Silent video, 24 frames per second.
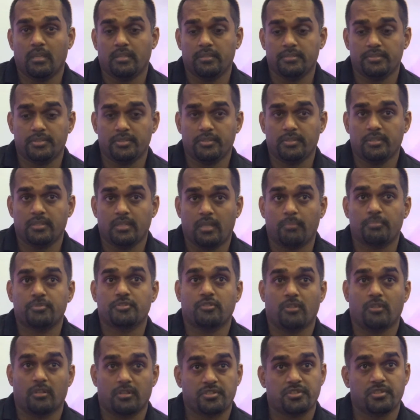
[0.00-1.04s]
due to
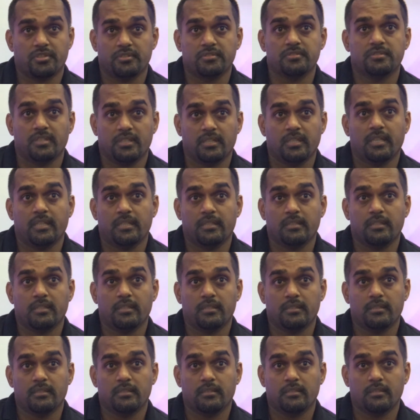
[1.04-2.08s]
obstructions
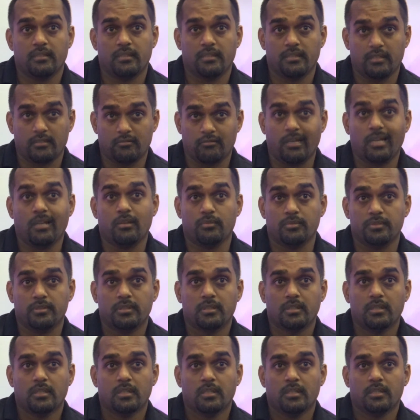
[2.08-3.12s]
in the ground.
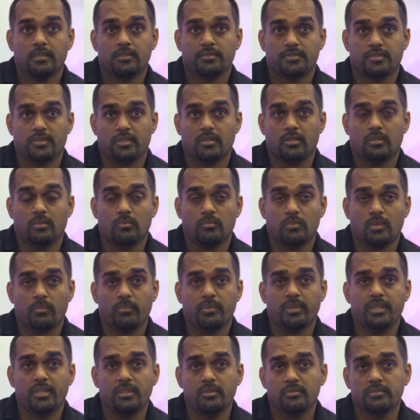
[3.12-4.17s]
So when
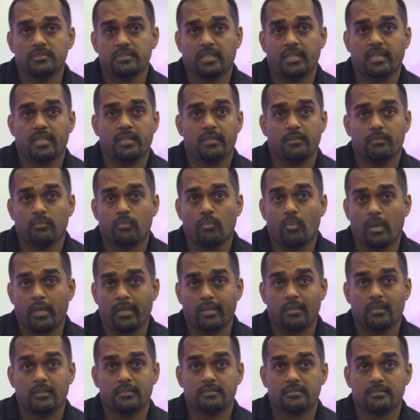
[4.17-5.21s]
we use a
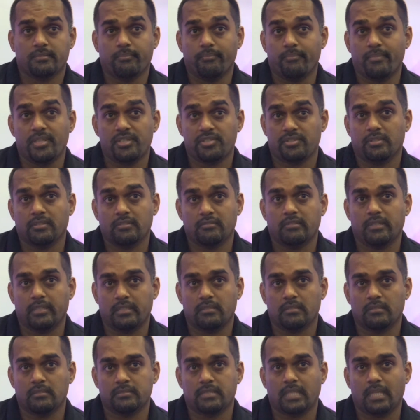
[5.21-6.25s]
wireless mission
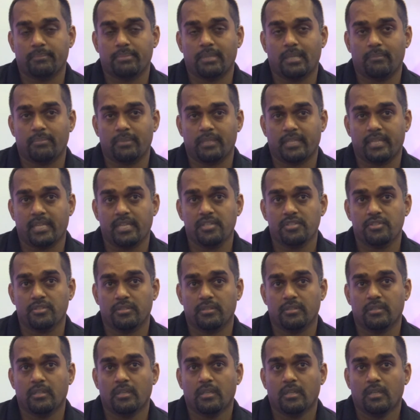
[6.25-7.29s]
critical type
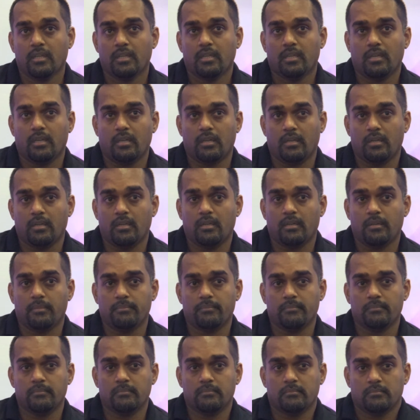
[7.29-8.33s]
application, um,